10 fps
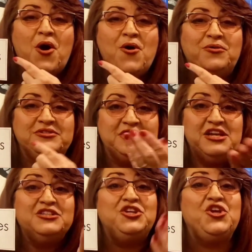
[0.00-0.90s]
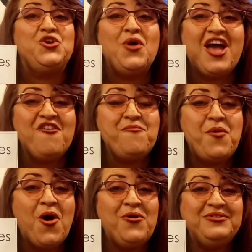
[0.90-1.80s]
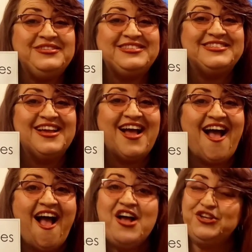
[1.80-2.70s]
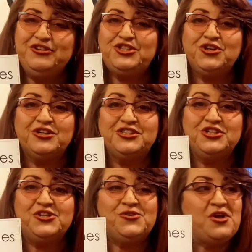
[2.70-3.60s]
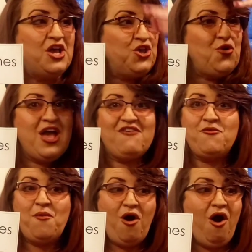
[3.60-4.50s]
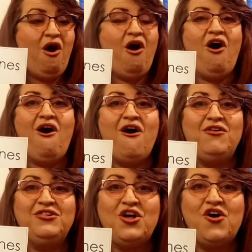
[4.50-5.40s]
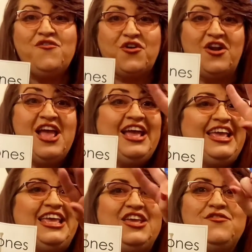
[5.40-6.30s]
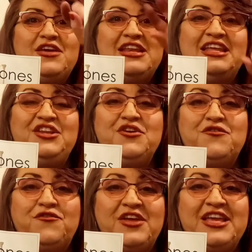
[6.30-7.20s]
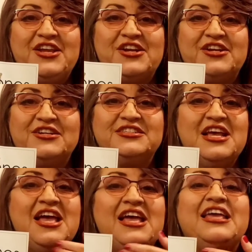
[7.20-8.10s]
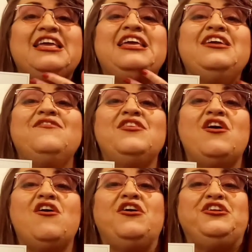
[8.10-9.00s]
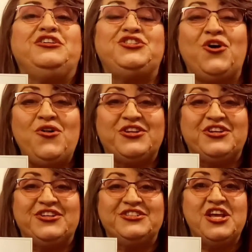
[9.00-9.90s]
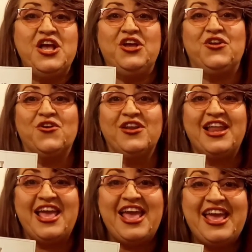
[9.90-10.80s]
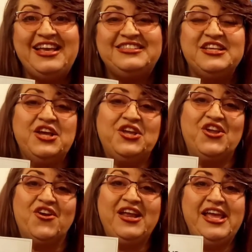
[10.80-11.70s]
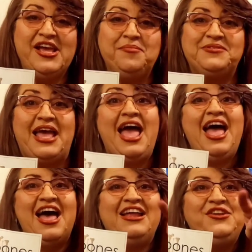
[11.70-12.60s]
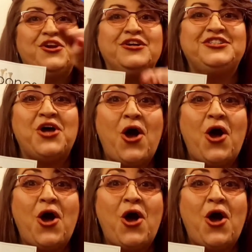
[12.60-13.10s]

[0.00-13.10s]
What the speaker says: Bones. Do you have bones? You sure do. You have them all over, even in your fingers, even on your shoulders, your legs, your hips, and your